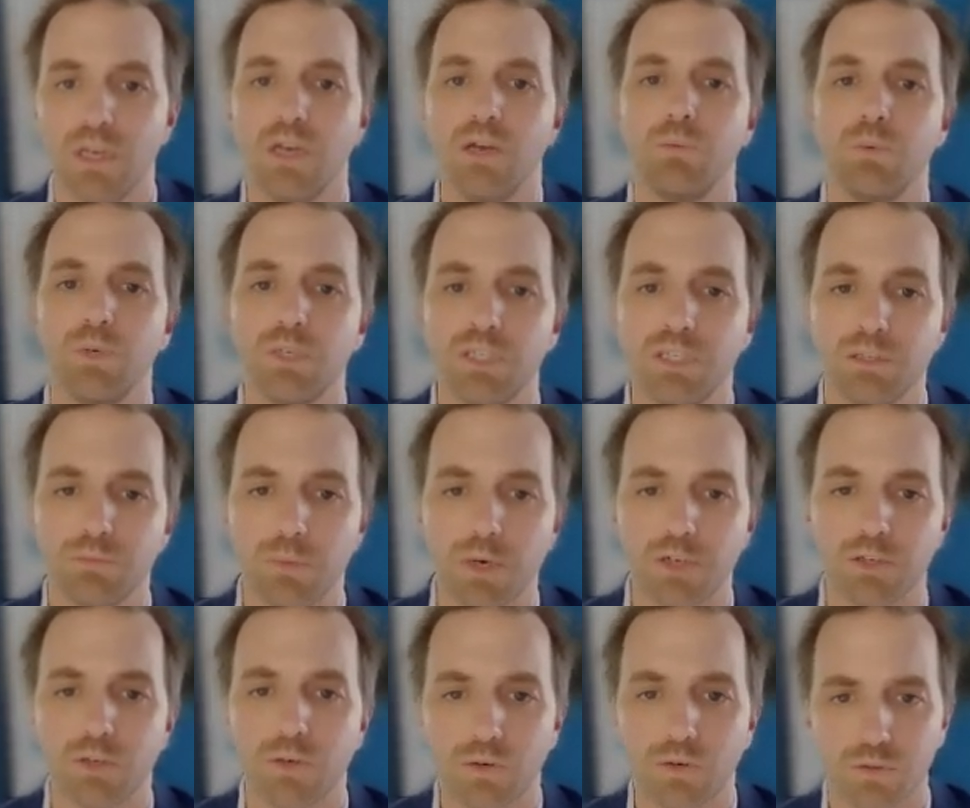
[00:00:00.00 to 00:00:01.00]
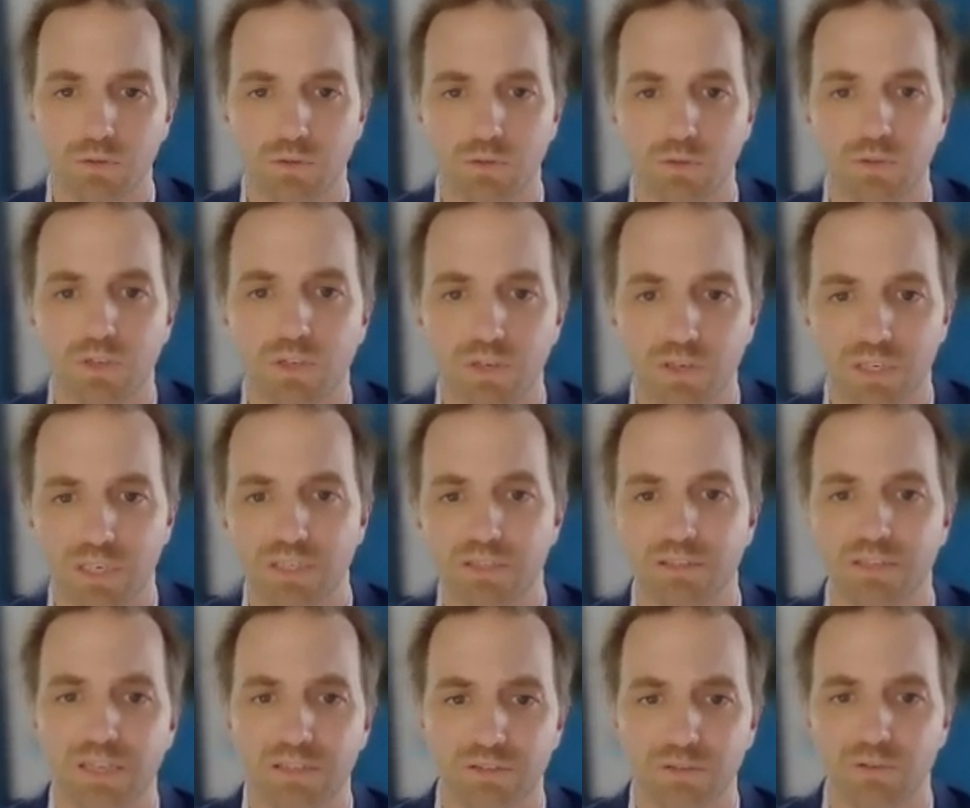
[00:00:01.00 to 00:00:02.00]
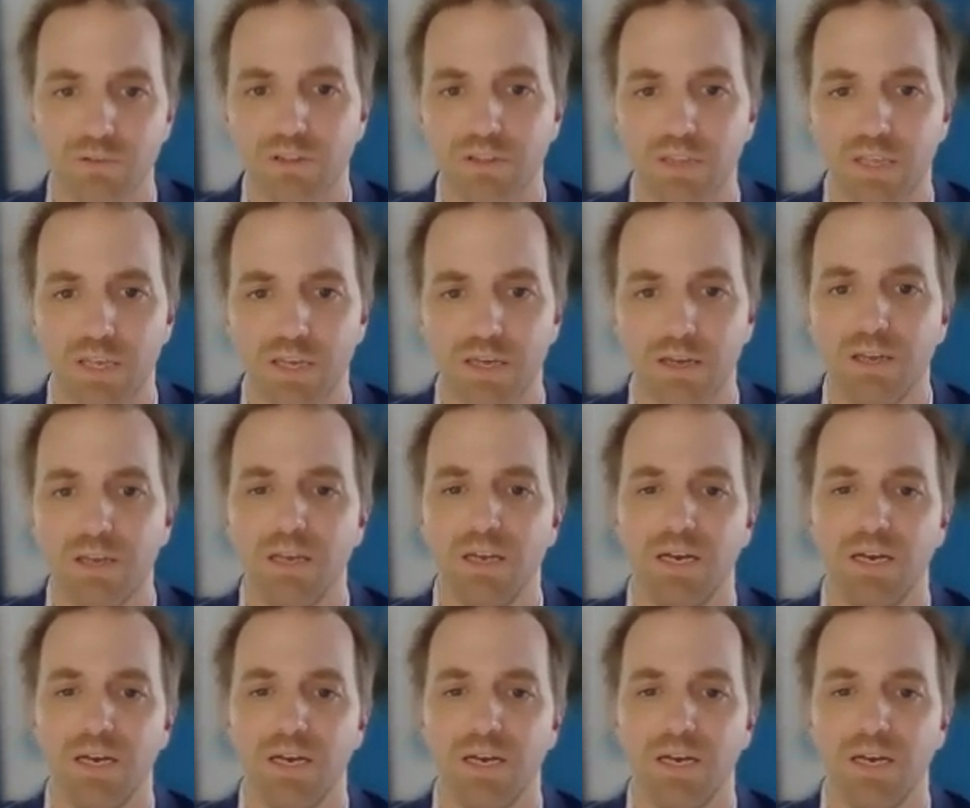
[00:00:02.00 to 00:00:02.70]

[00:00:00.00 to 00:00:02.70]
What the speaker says: which is much hotter on cookies and that sort of thing,